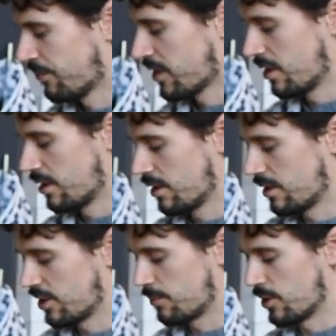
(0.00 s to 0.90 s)

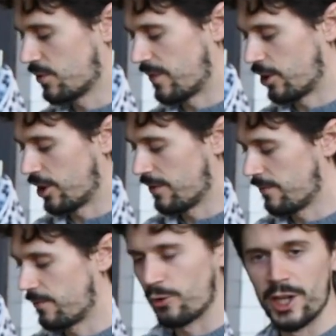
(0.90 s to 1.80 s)
It smells very
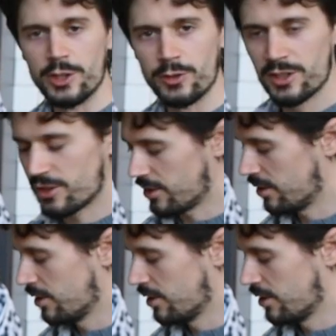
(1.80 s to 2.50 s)
fragrant.